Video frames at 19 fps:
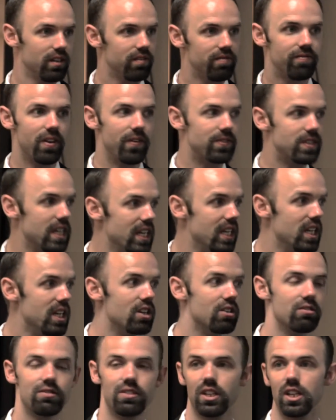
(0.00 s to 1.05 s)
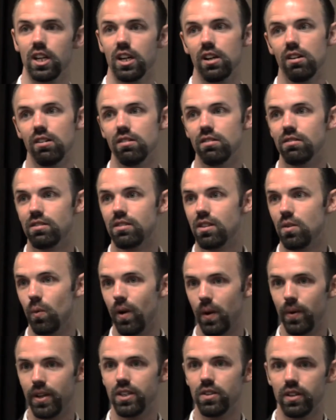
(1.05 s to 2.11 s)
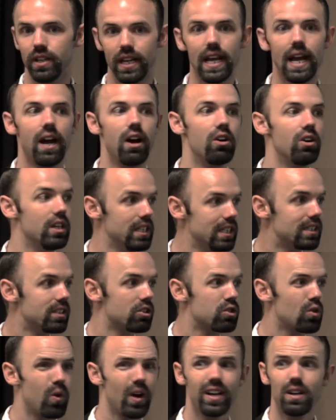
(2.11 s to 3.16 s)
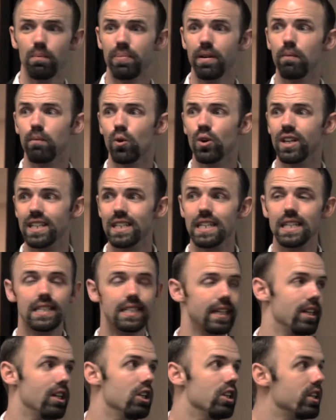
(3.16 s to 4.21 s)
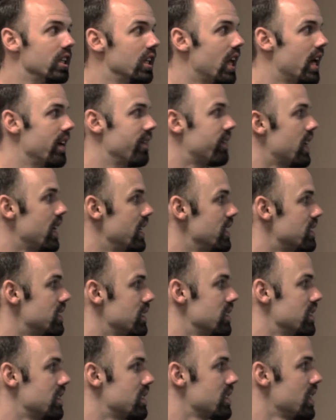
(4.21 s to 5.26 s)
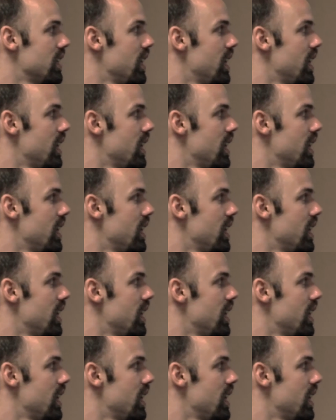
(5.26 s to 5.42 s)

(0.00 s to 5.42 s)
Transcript: 15 years ago to the way we do it now, there's quite a bit more detail in a lot of cases.